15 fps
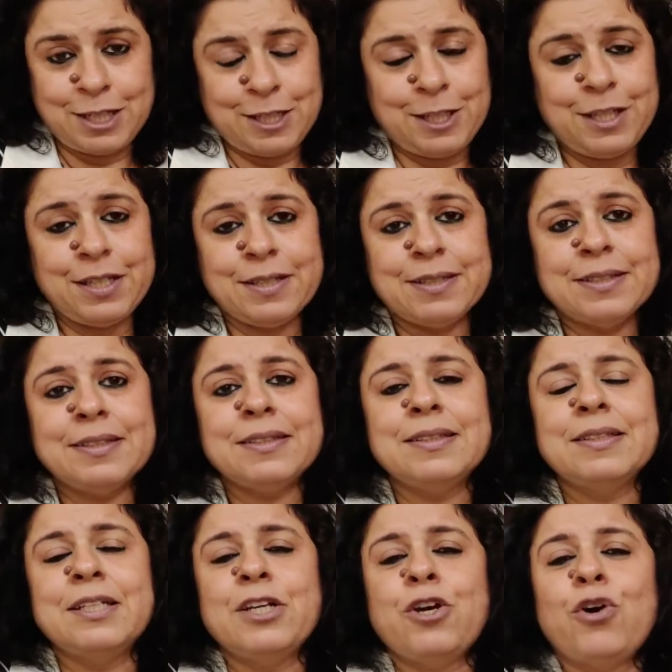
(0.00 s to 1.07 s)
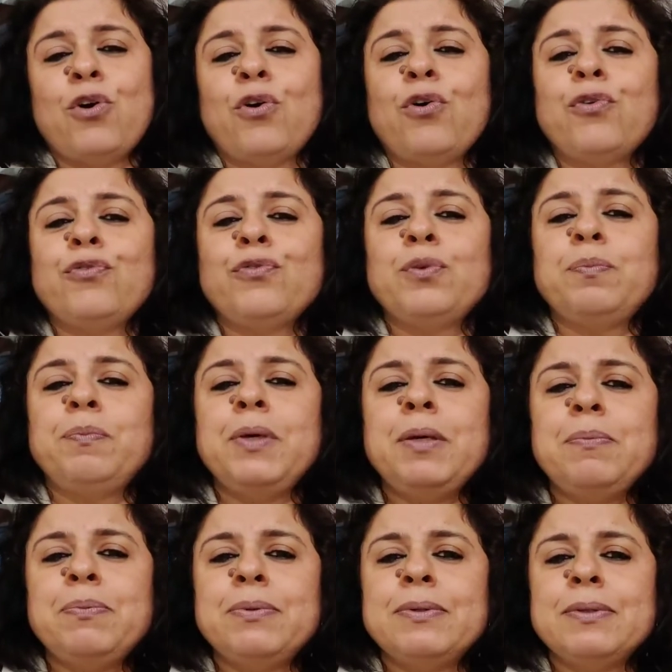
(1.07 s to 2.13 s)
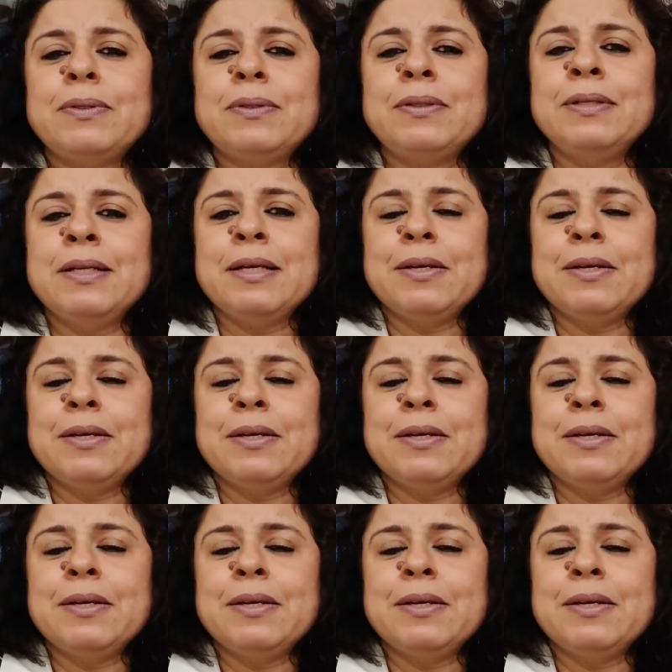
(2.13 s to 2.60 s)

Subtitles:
here, of the people